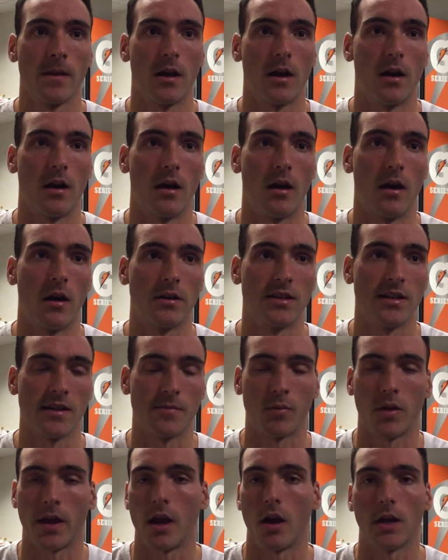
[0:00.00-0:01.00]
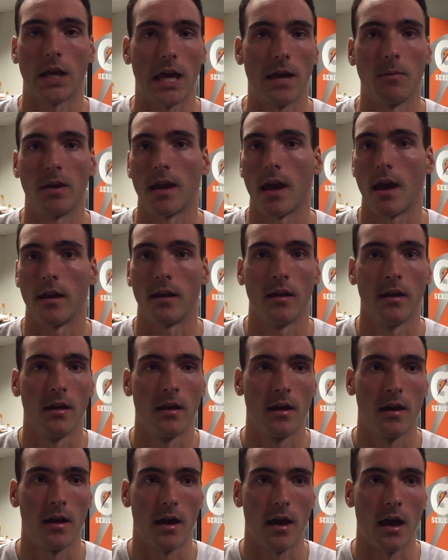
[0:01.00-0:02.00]
to just play our game again.
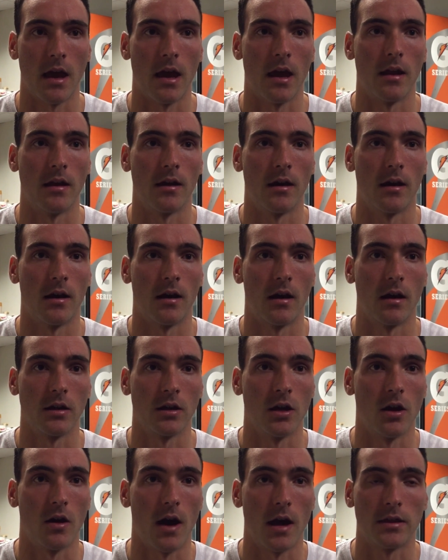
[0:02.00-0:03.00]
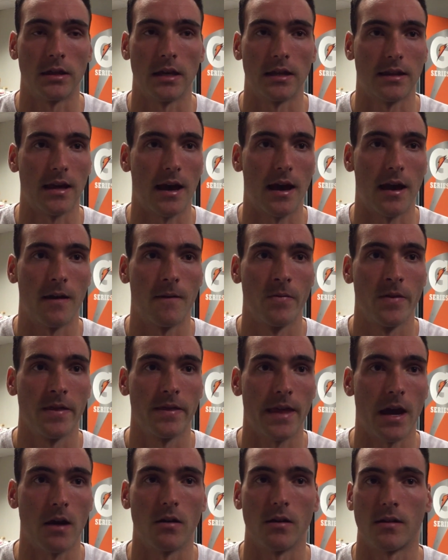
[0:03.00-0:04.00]
And, you know, I think that
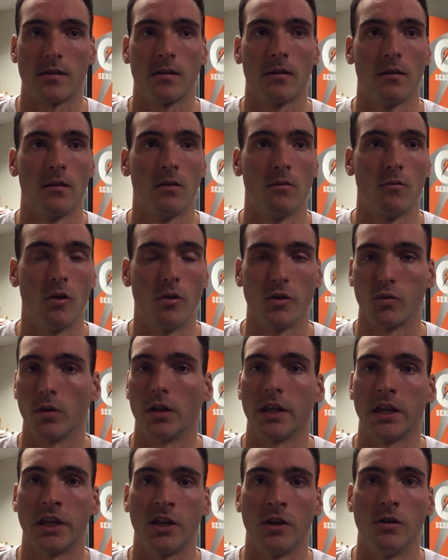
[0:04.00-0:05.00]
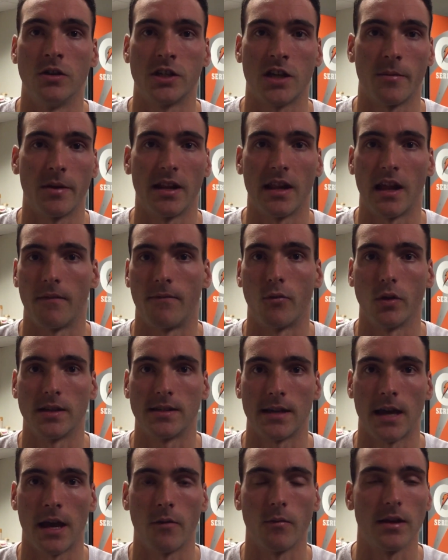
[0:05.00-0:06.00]
was what was really huge coming in that fourth
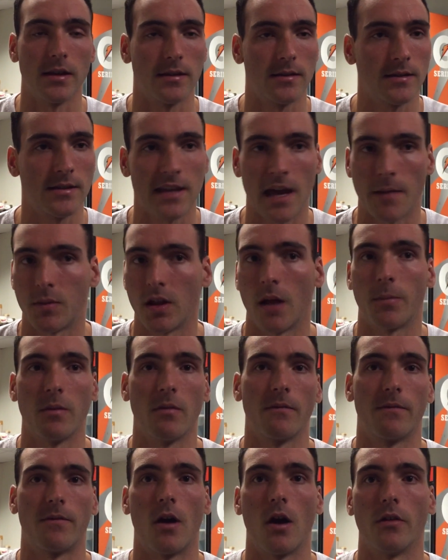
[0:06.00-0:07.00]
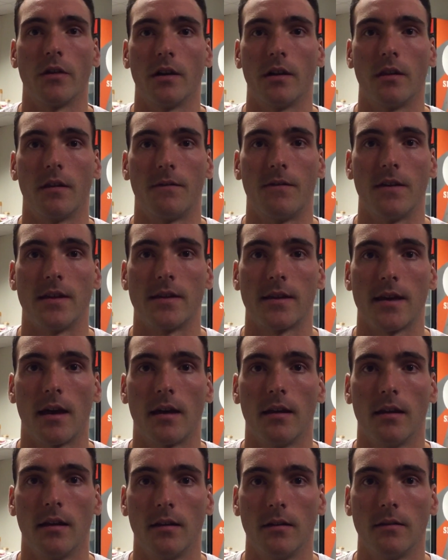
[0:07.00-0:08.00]
set. We stepped it up even farther in the fifth set.